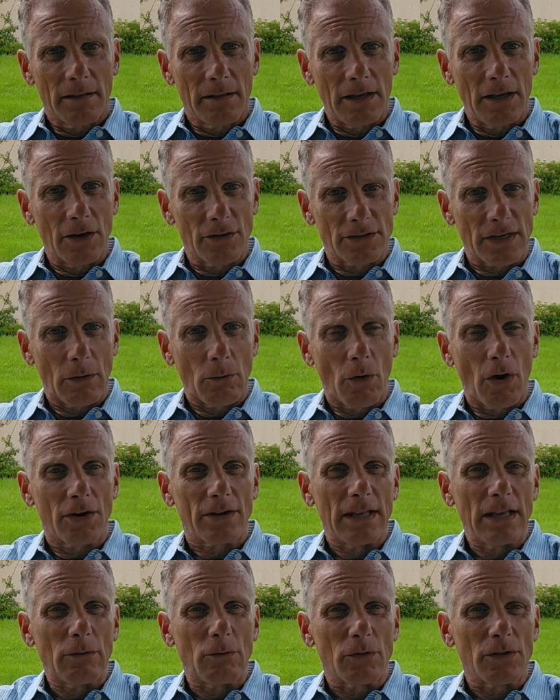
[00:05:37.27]
years I
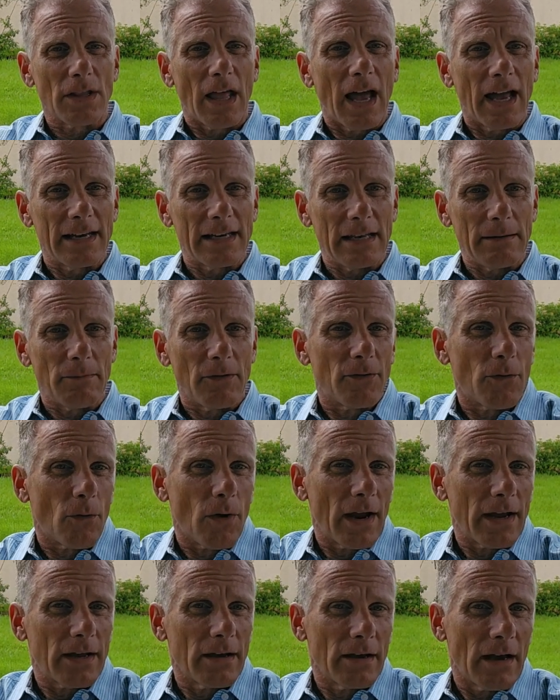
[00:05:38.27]
worked equal 90
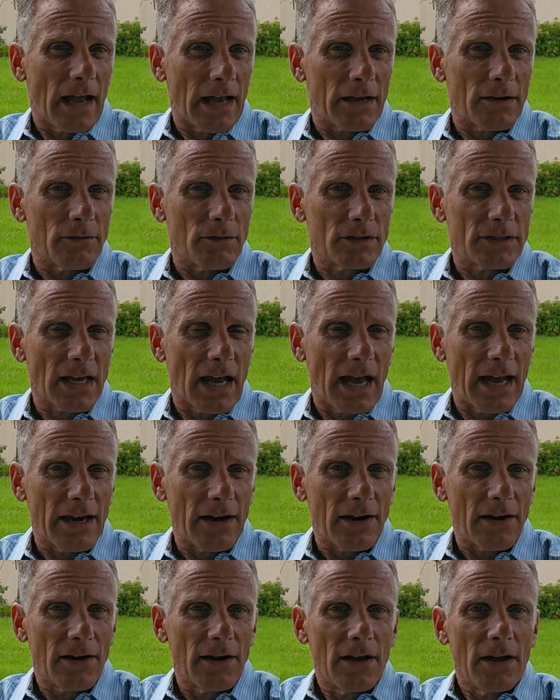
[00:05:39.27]
before I could
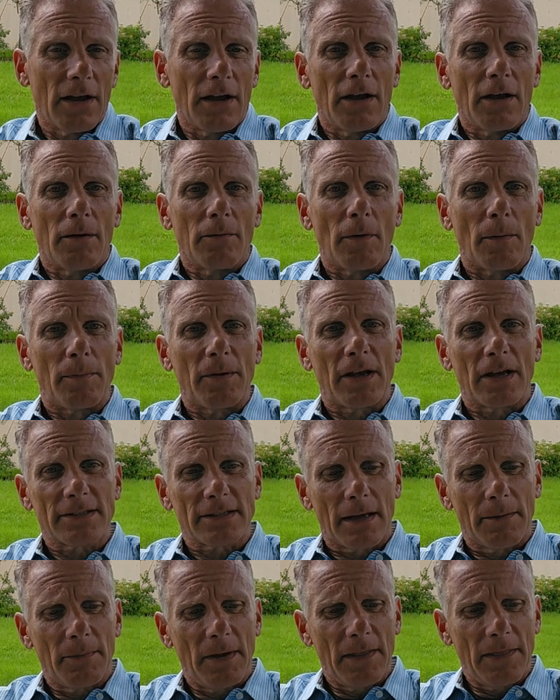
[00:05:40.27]
retire. But
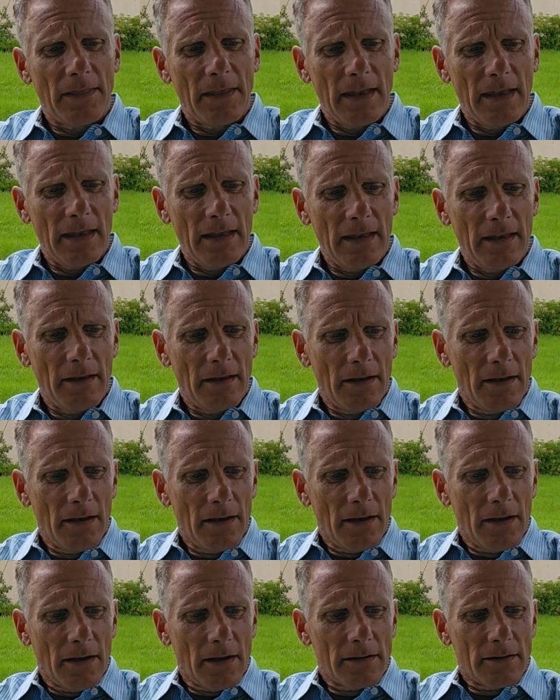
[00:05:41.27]
because I'm in the
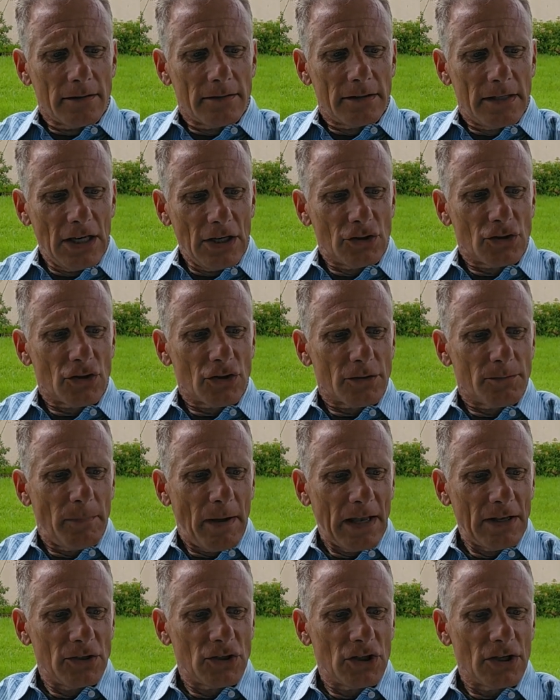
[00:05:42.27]
teacher's
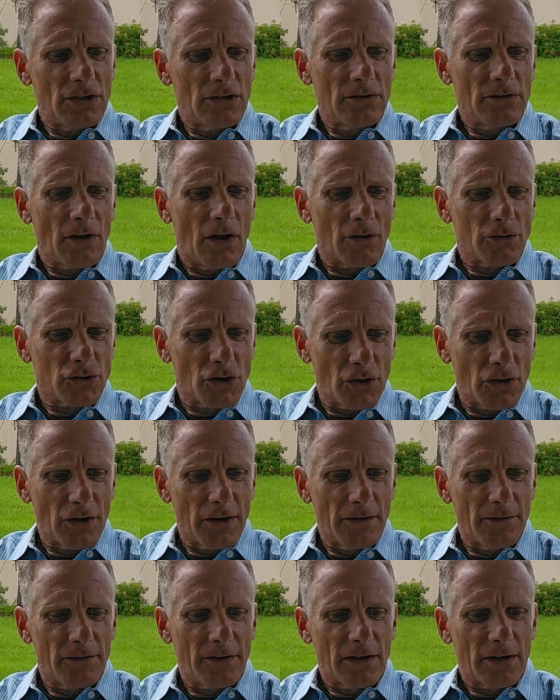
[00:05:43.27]
pension
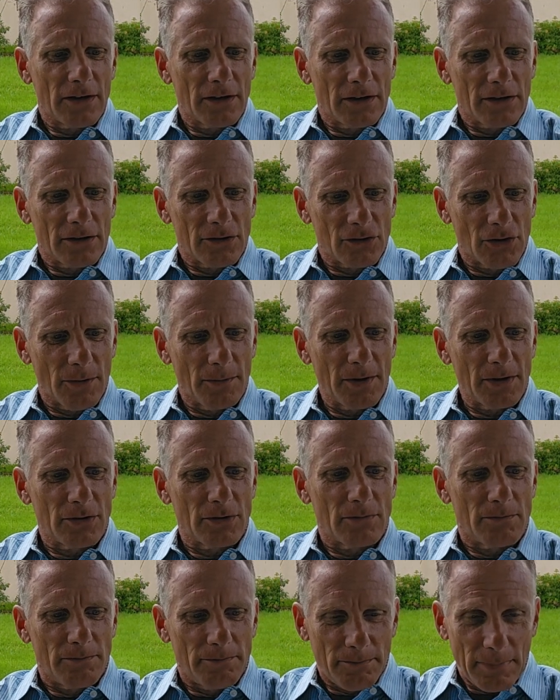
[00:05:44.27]
alternative
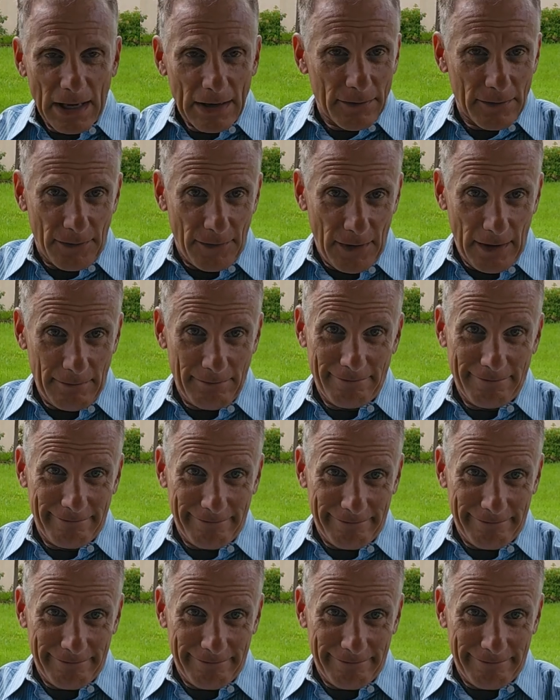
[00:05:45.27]
contribute benefit,